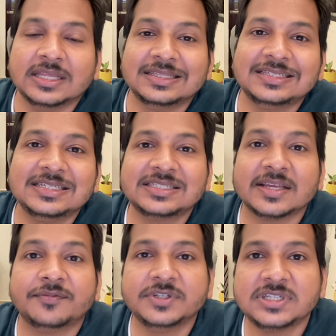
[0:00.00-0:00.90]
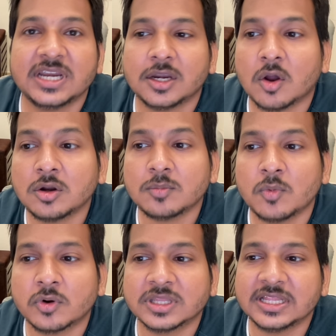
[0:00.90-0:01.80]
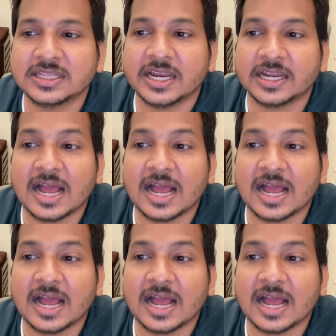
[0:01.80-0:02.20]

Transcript: This is sufficient, not more than that.